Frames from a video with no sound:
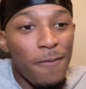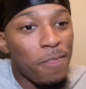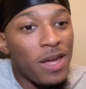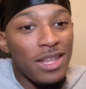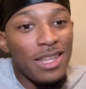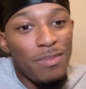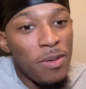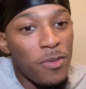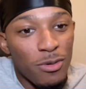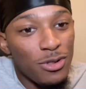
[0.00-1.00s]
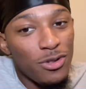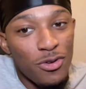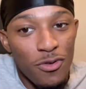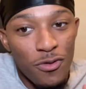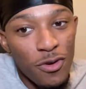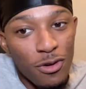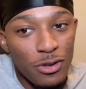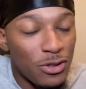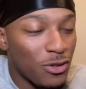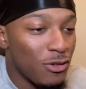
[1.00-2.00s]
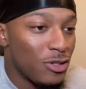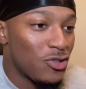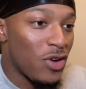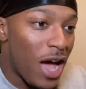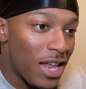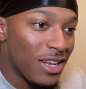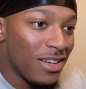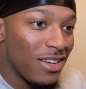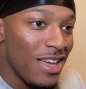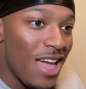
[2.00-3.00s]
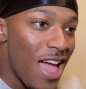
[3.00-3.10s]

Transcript: And I think people were too focused on trying to